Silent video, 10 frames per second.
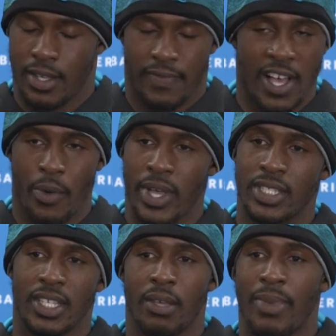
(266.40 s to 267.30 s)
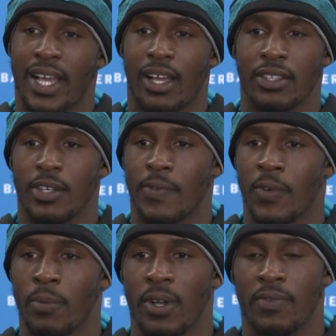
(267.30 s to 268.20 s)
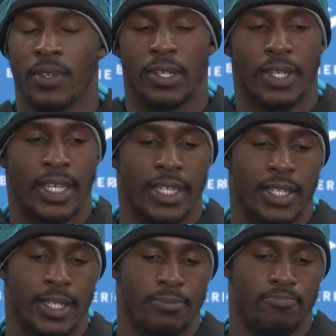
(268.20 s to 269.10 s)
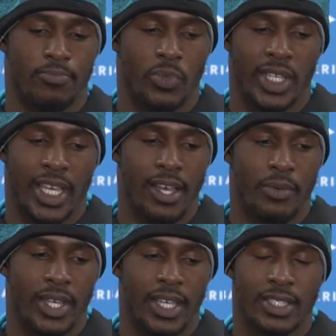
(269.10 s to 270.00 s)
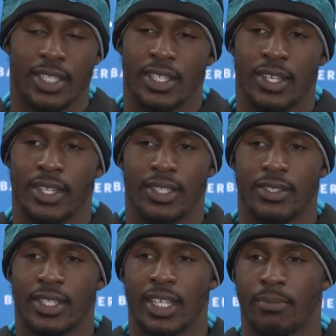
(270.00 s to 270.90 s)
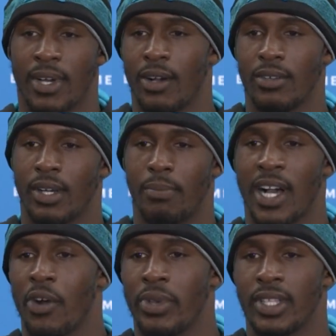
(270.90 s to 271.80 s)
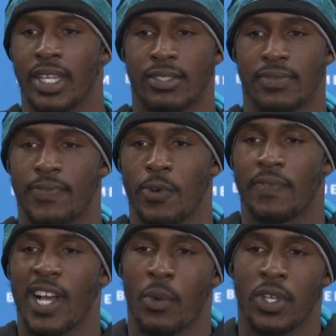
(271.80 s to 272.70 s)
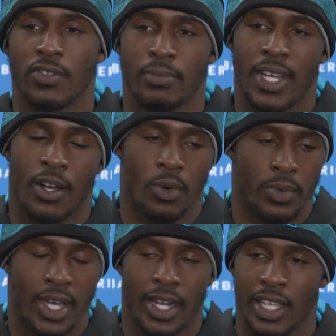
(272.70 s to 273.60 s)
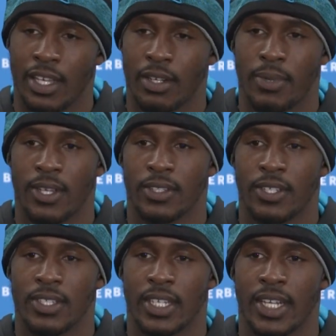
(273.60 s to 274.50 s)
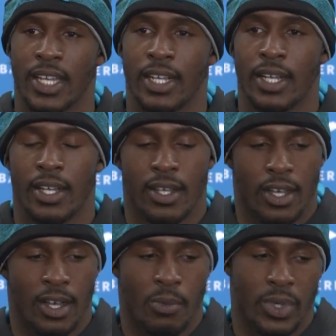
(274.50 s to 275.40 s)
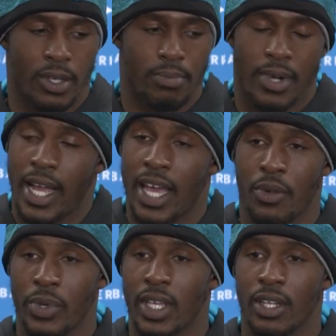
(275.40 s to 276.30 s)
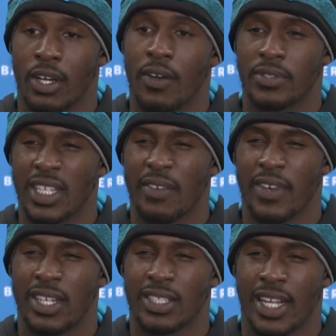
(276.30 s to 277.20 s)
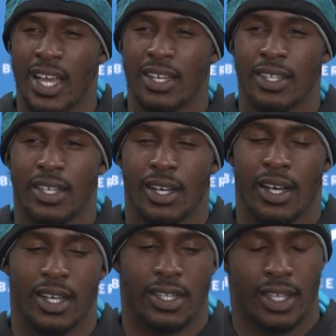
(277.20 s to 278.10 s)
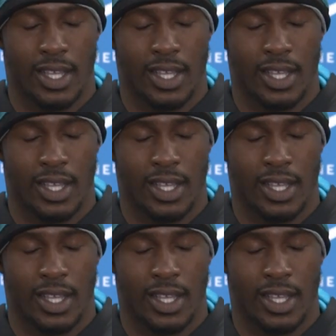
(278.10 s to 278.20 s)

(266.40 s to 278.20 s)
find ways to get back out there on the football field. And um, we can't we can't sit there and think about a bye week that's four or five weeks from now when we got a game to play on Thursday night. Um, we probably had a weekend off. Take advantage of that. Uh,